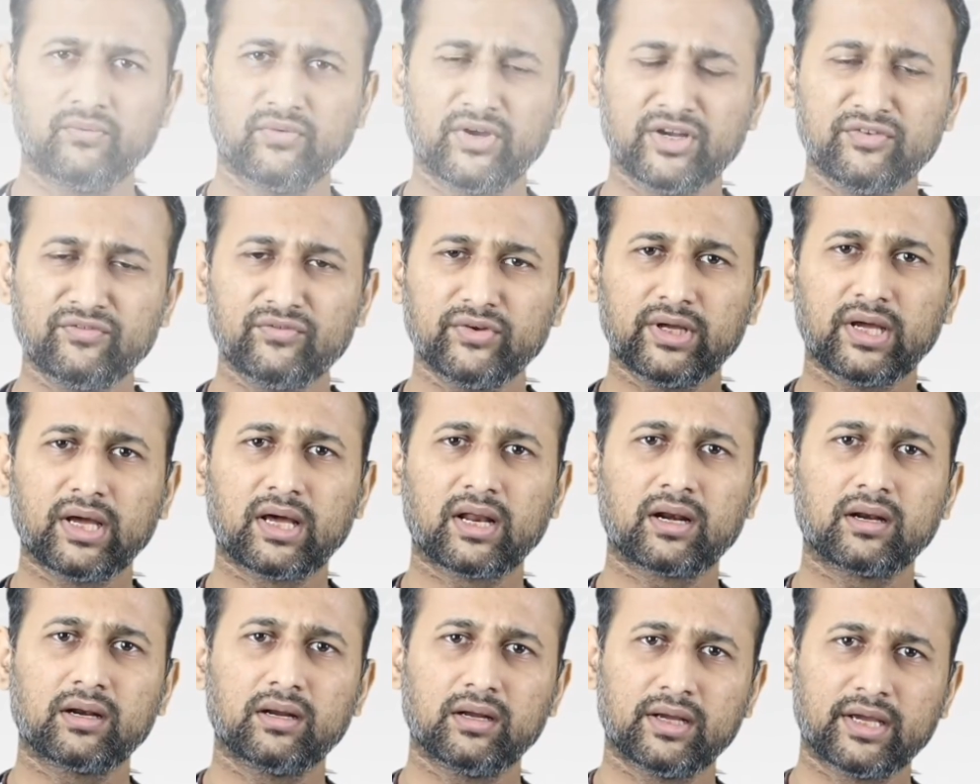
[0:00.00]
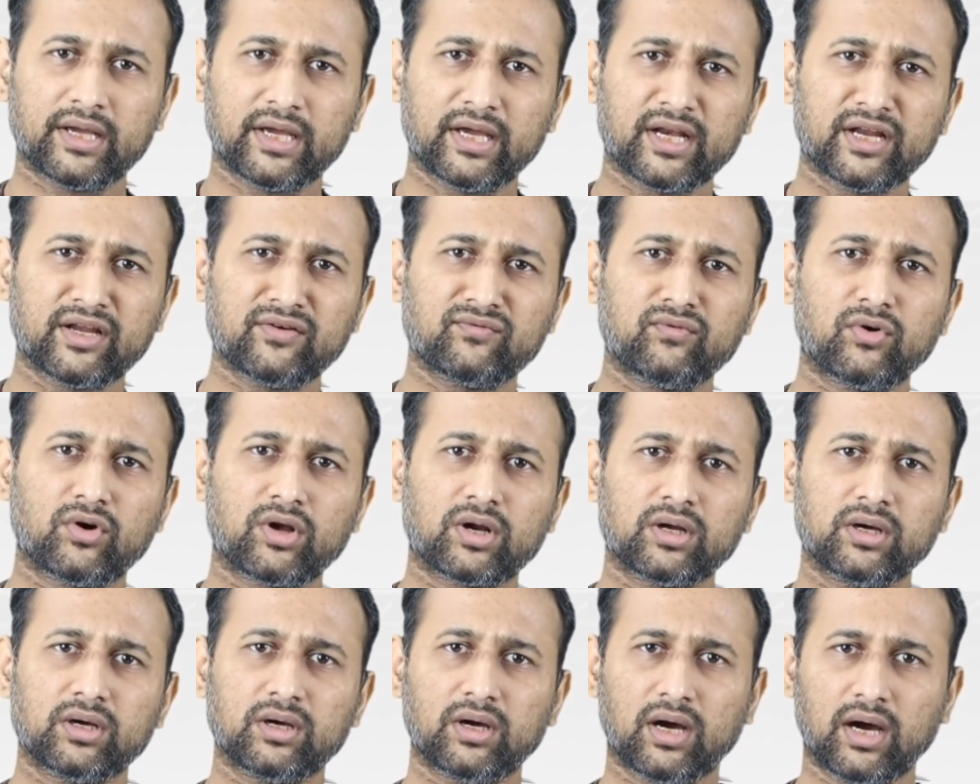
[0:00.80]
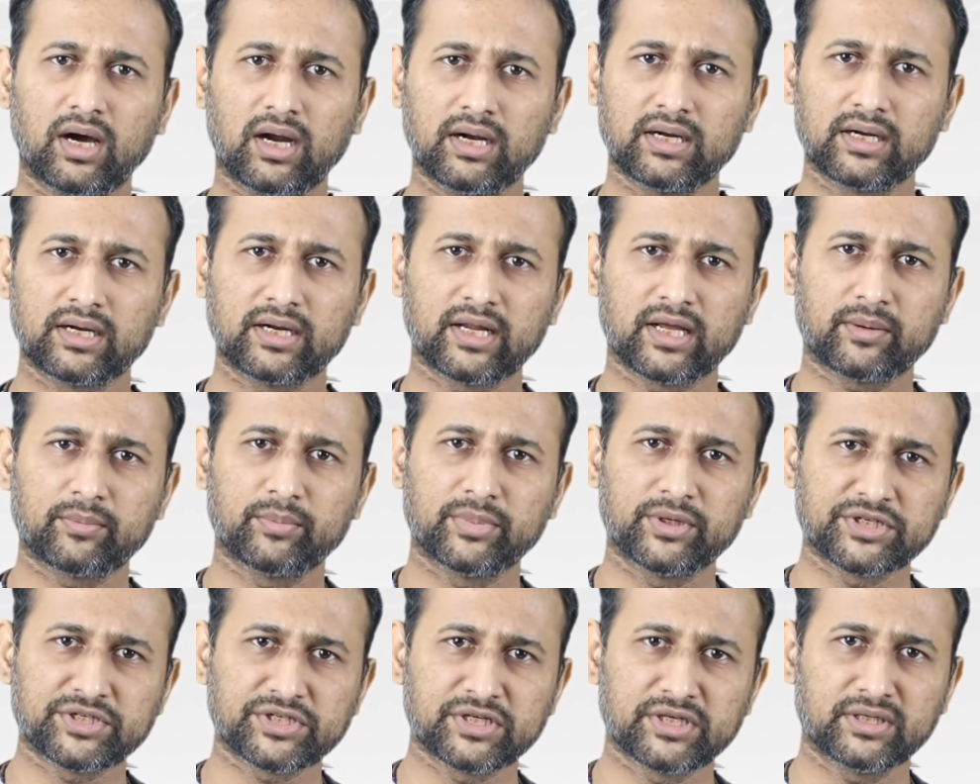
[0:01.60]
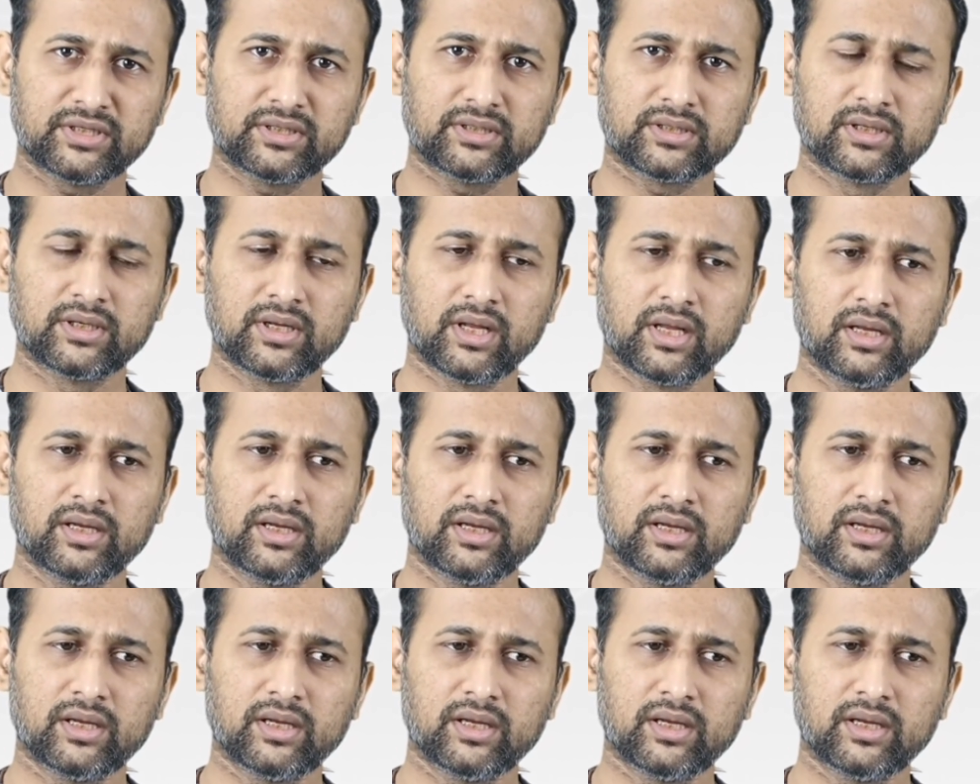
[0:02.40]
When we are caring for a heart attack patient,